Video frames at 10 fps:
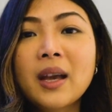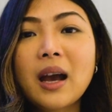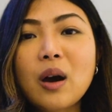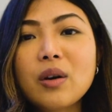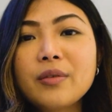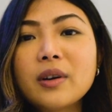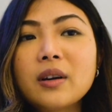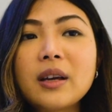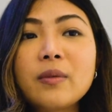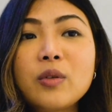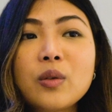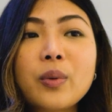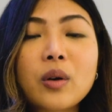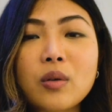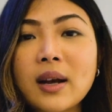However, if you
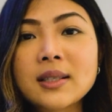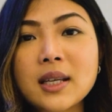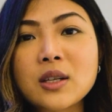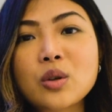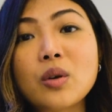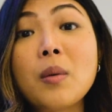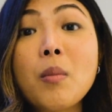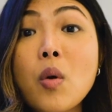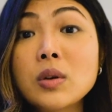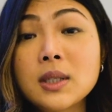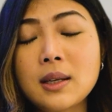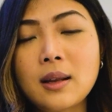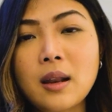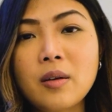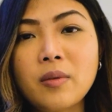progress into a more
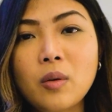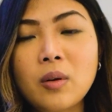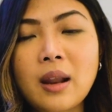senior level,